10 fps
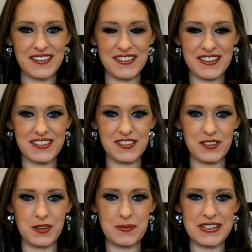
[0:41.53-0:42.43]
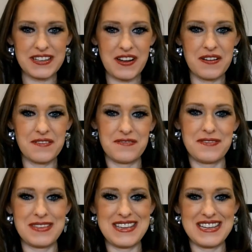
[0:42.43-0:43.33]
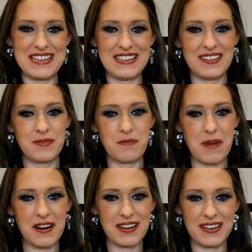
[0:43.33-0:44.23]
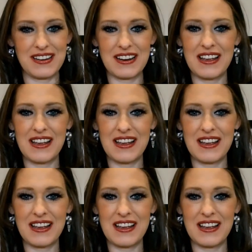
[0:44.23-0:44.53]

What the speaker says: installment of the marketing